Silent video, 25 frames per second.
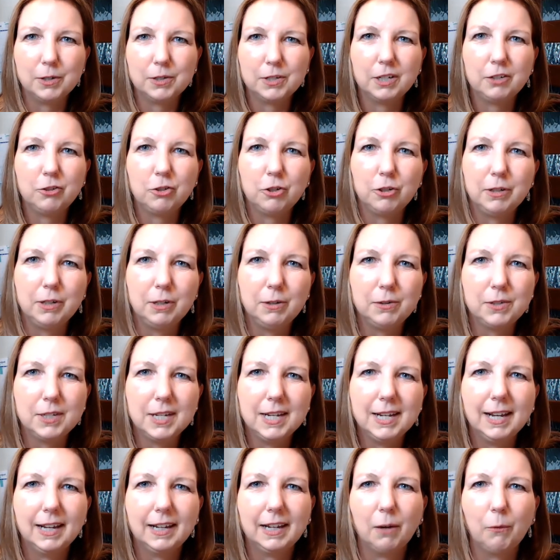that you're
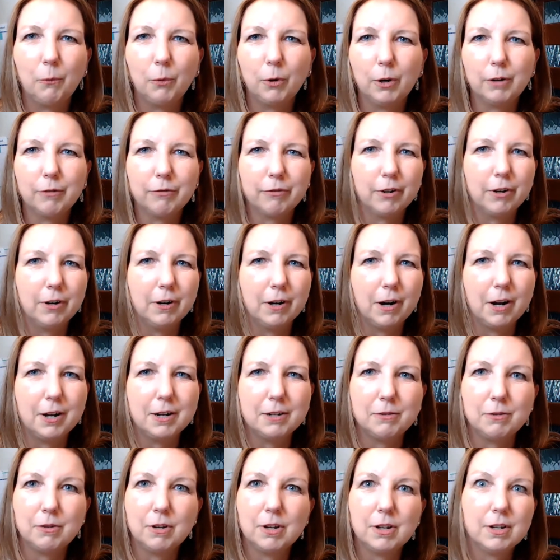using, it can work for
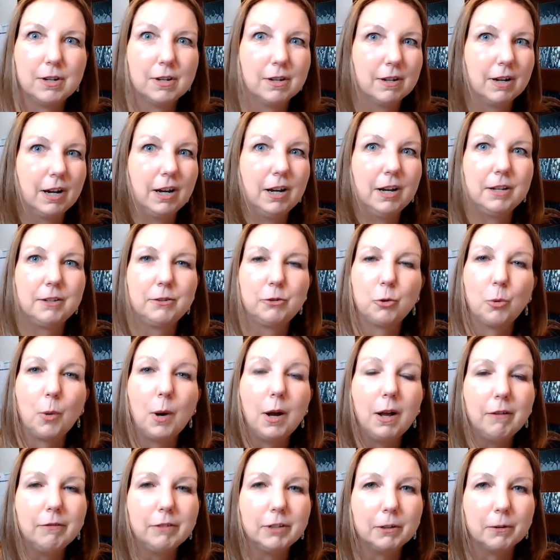a
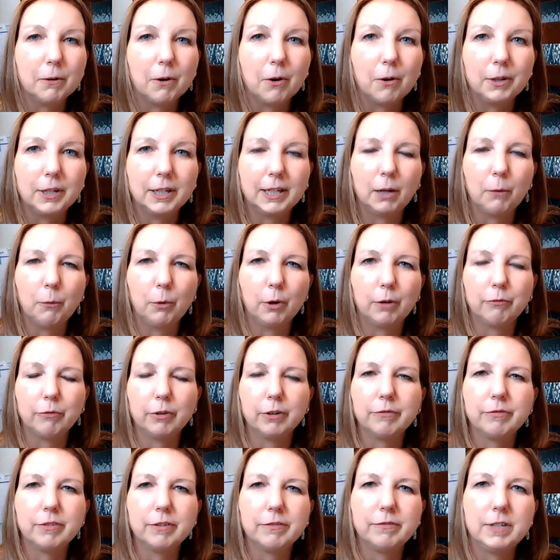12-year-old. It can work for
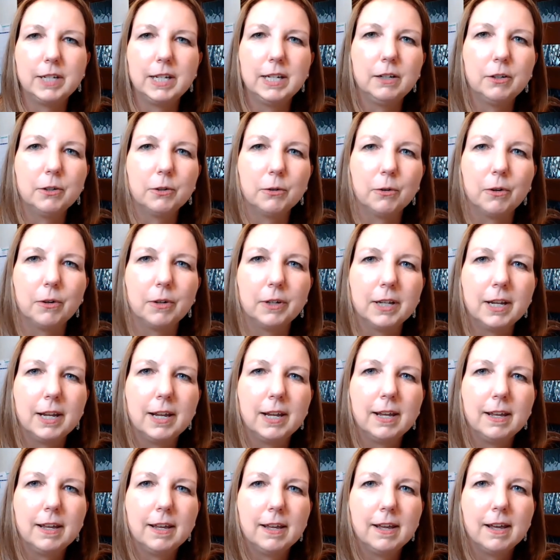a 15-year-old.
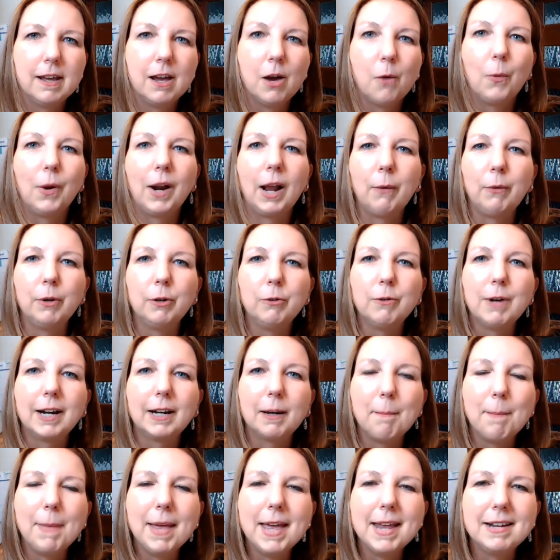What I would
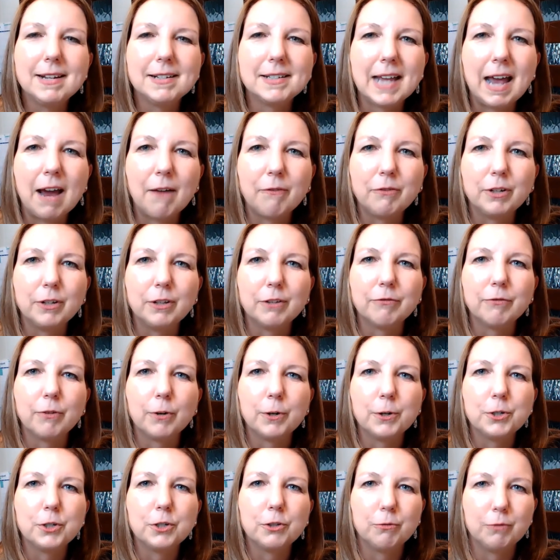recommend is after the
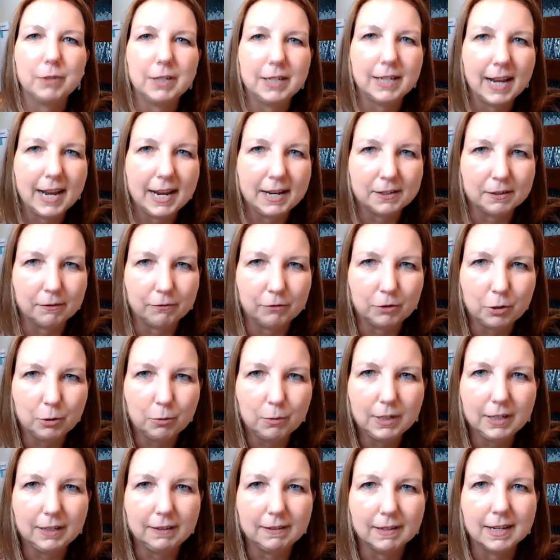first 3 days of
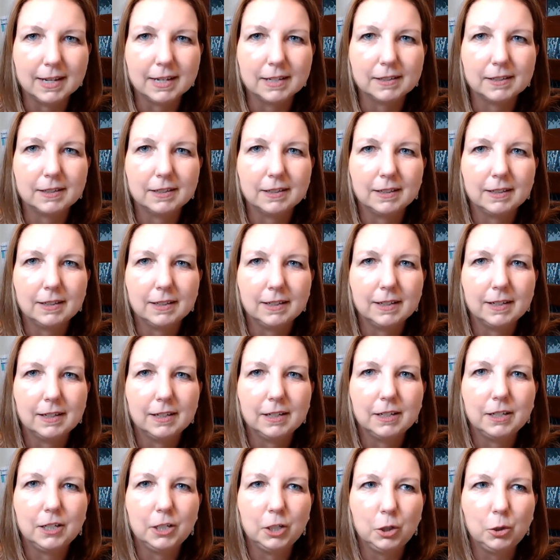doing this,
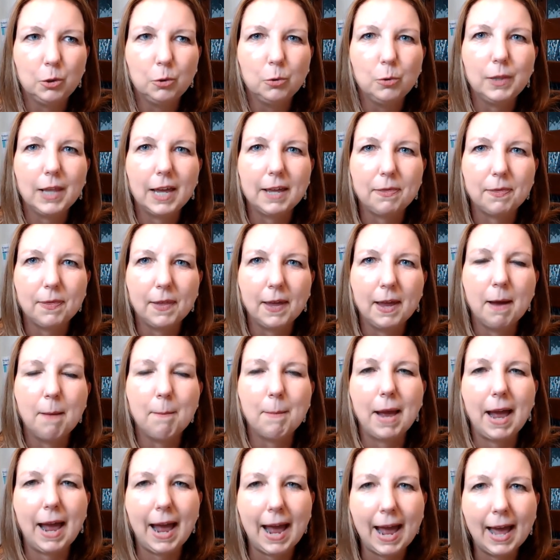you let
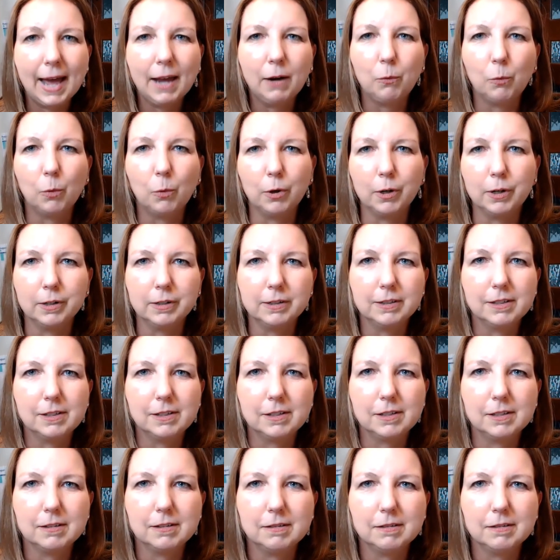them add words,